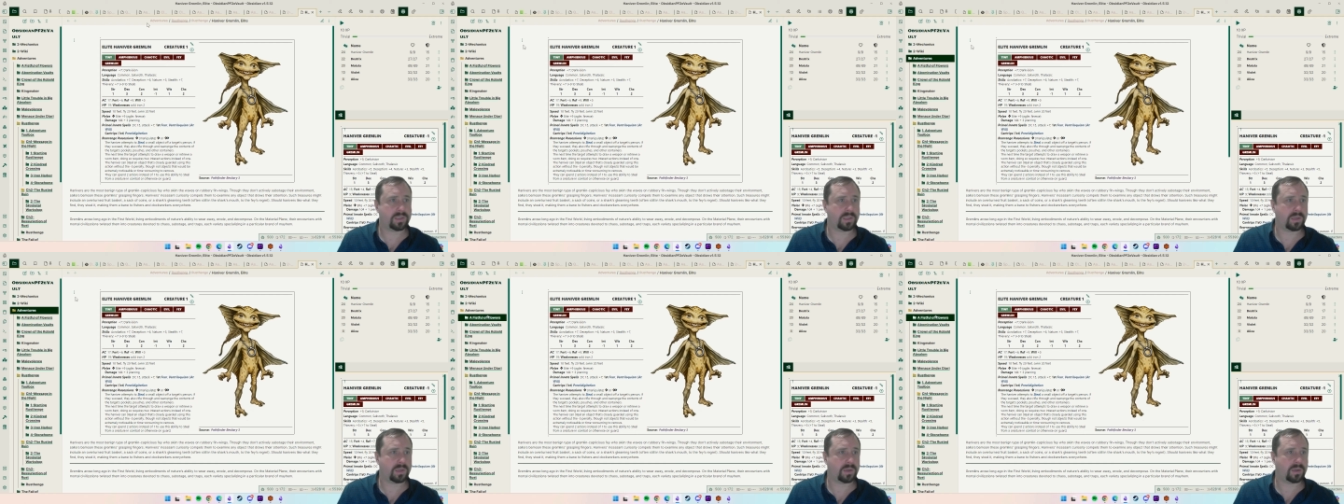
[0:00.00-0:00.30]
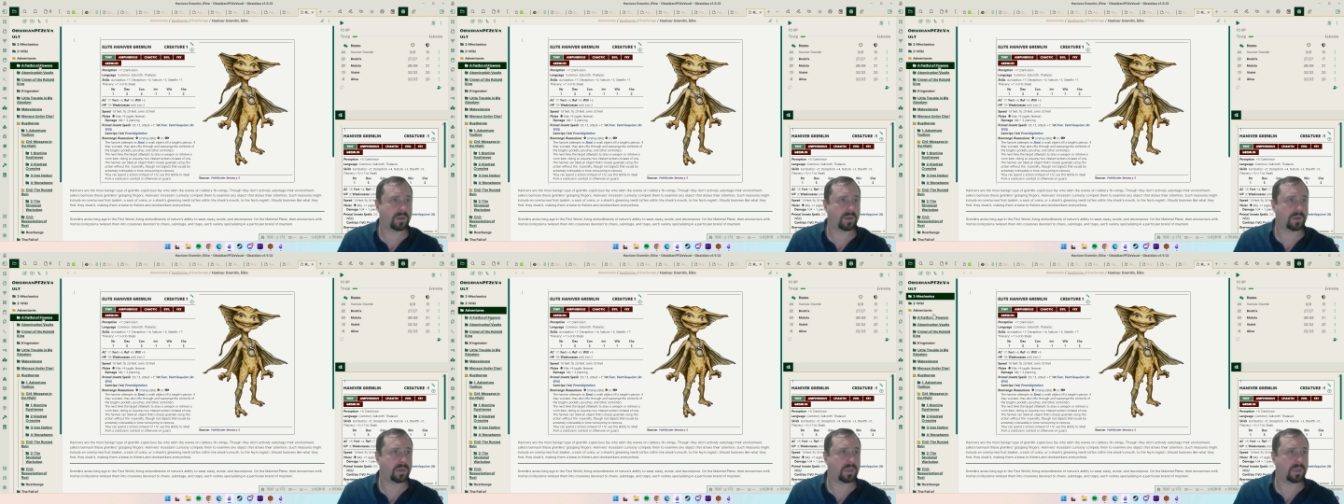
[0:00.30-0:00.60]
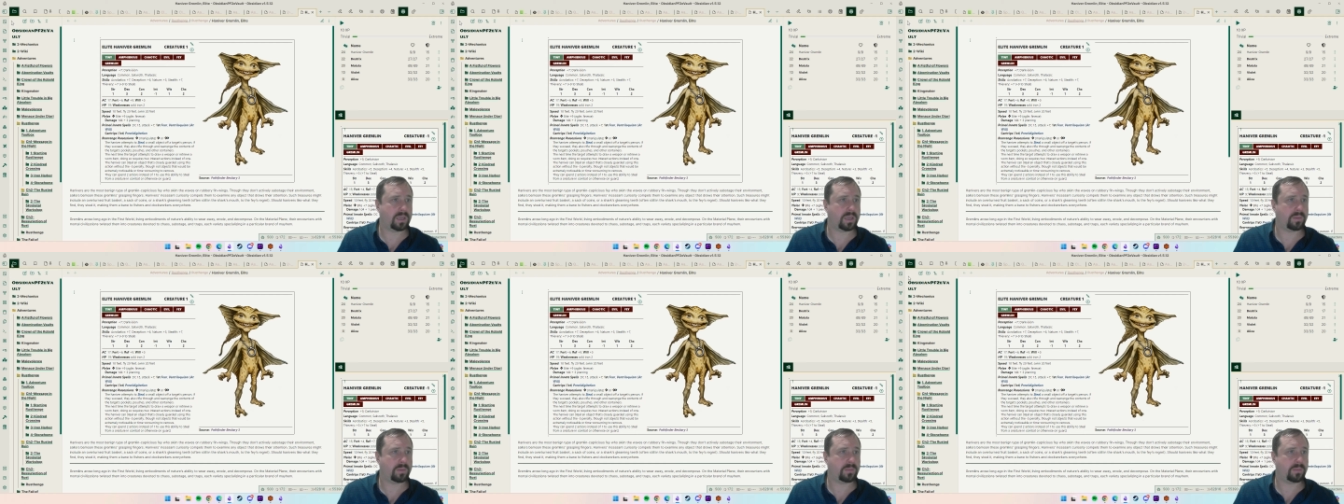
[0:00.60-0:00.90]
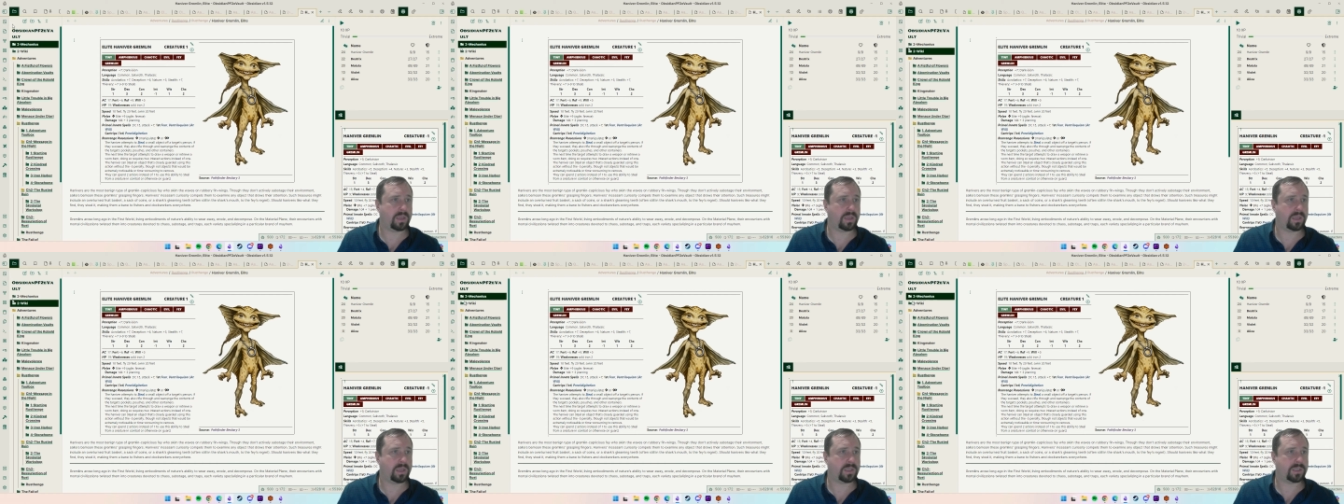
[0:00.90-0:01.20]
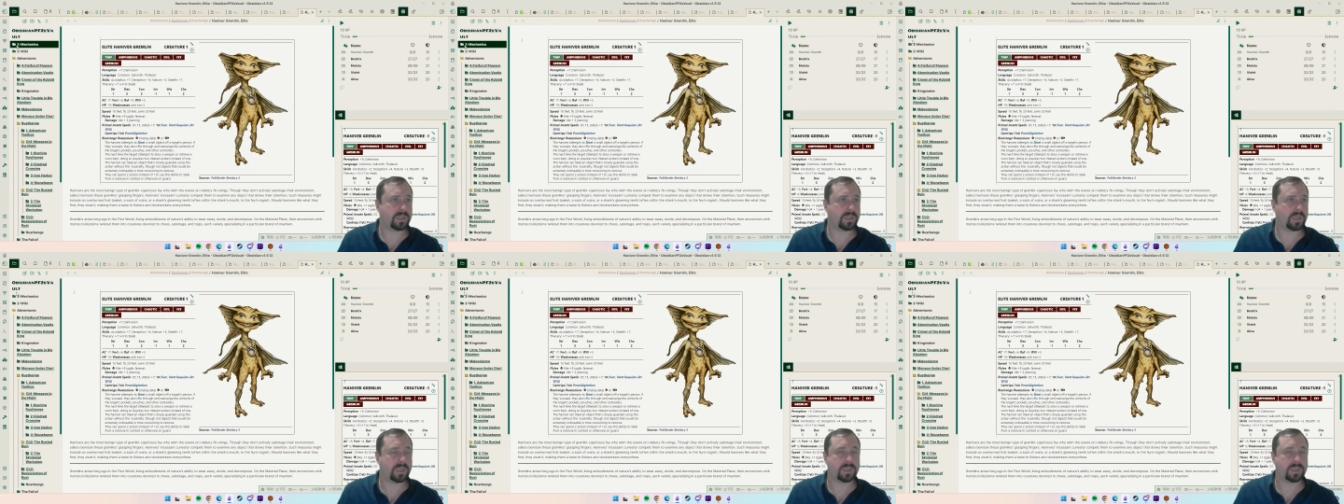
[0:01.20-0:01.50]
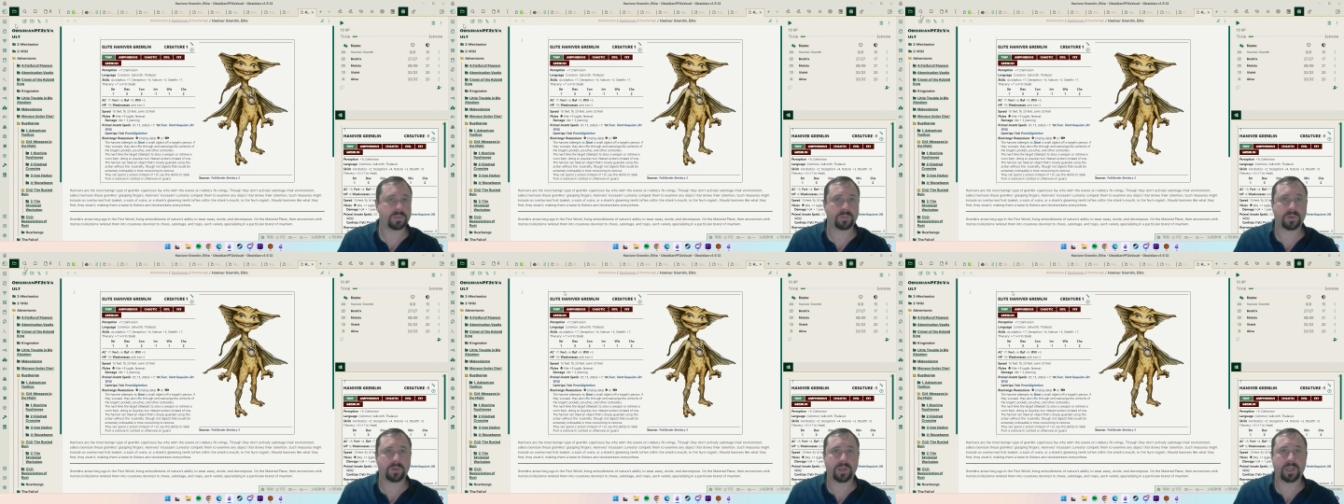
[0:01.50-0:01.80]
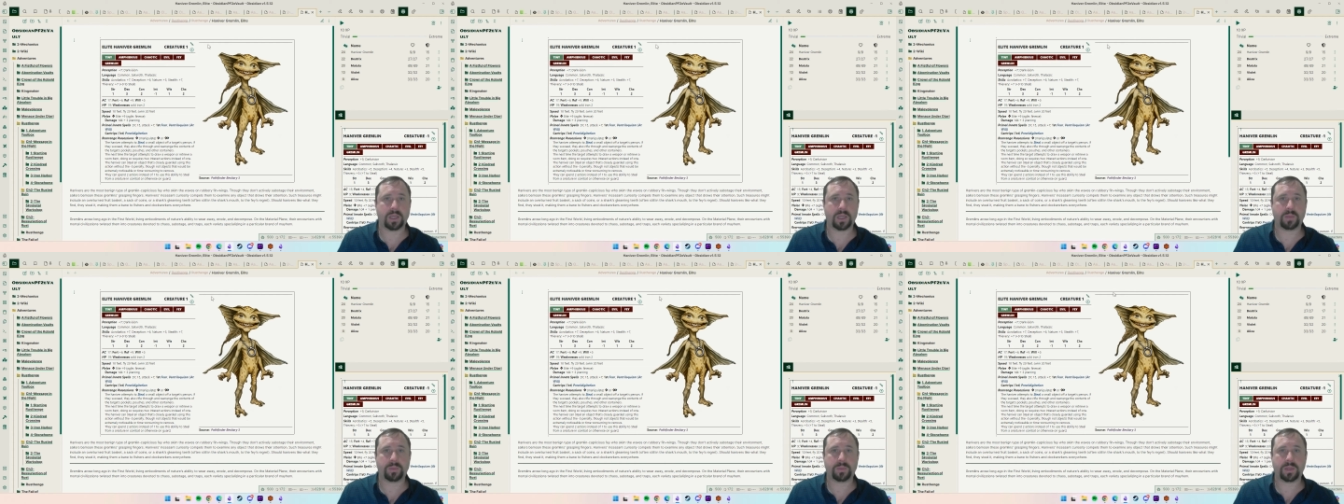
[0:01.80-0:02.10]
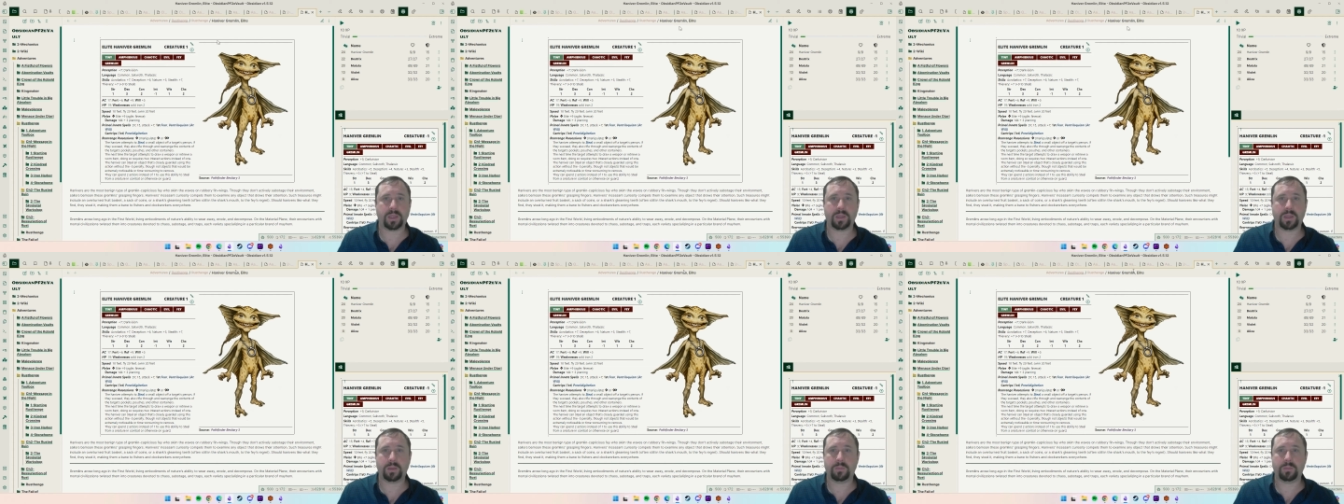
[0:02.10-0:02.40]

so let me just bring up